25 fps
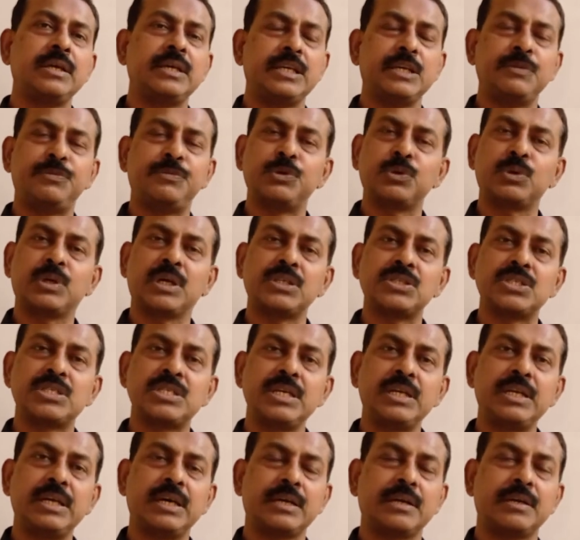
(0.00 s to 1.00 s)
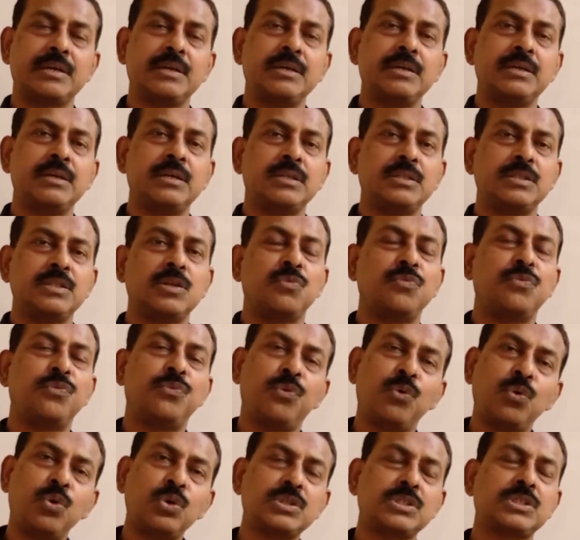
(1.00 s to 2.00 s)
if you consider the
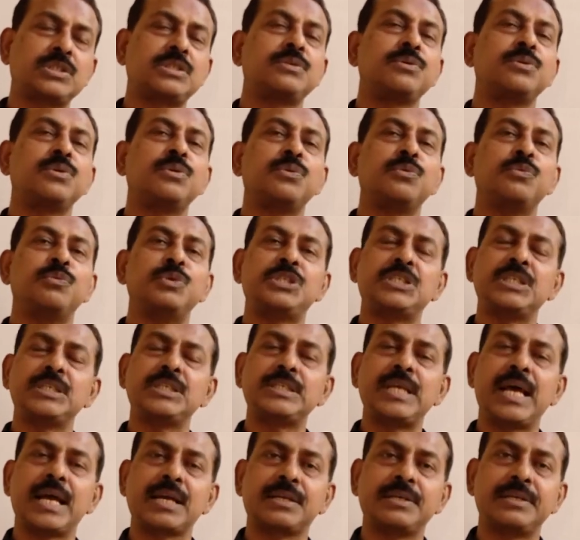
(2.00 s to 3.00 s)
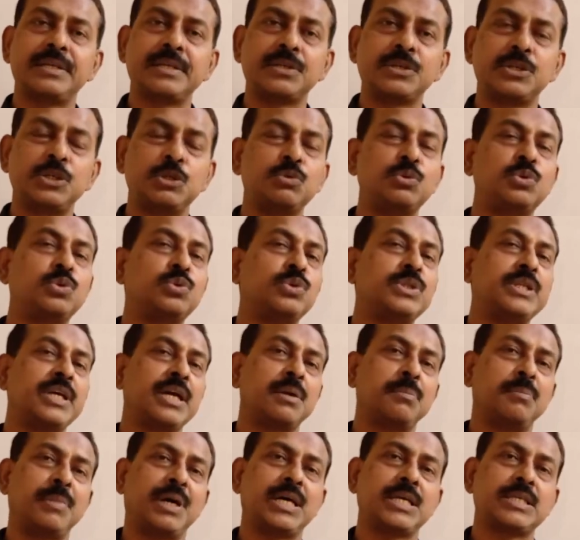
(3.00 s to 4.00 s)
force which is acting due to
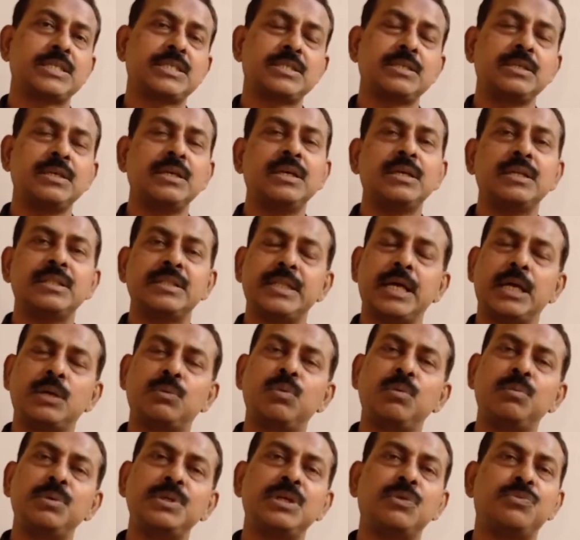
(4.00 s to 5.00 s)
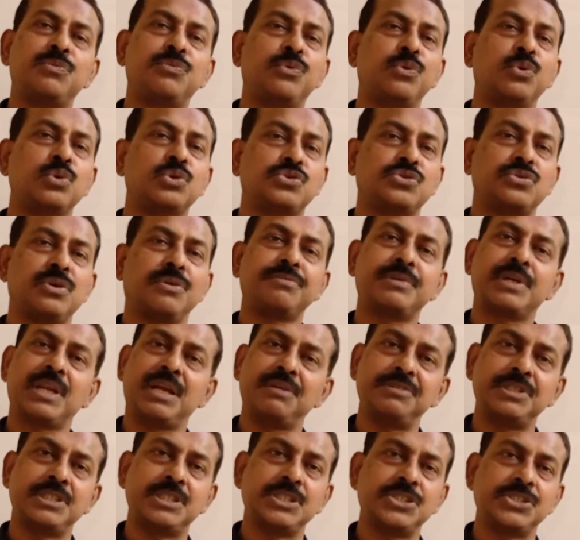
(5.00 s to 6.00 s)
their mass, that will be the force of
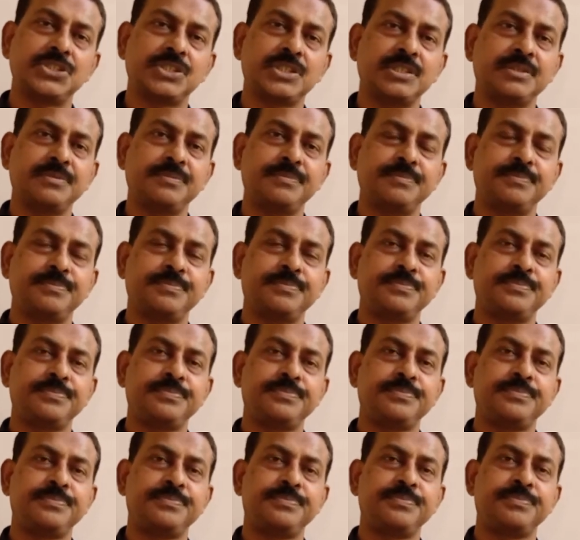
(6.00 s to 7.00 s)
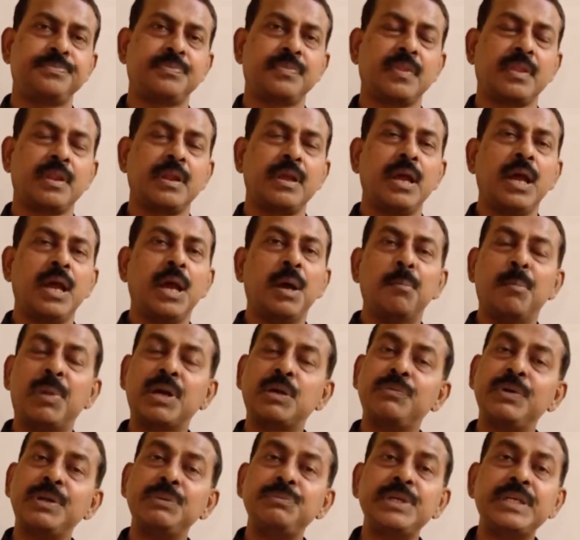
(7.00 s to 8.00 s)
gravitation. But
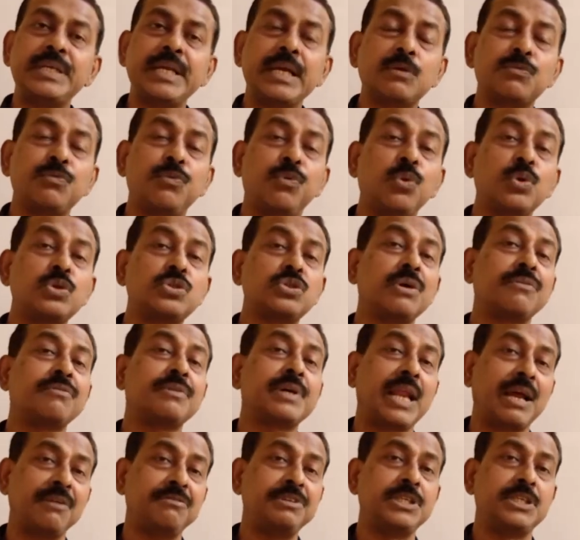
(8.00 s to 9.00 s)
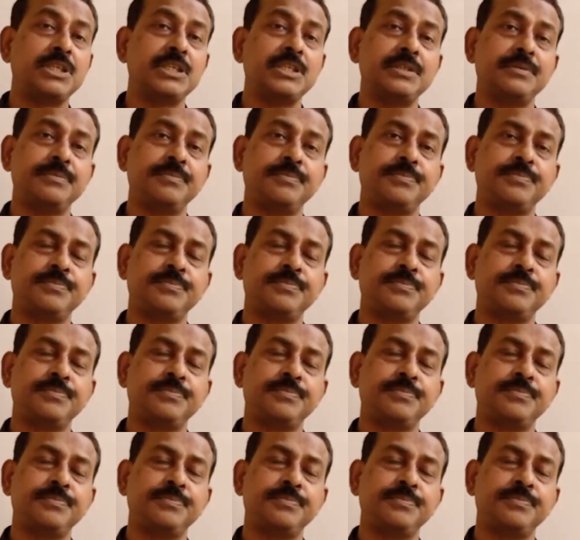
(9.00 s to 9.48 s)
when we take force of gravity,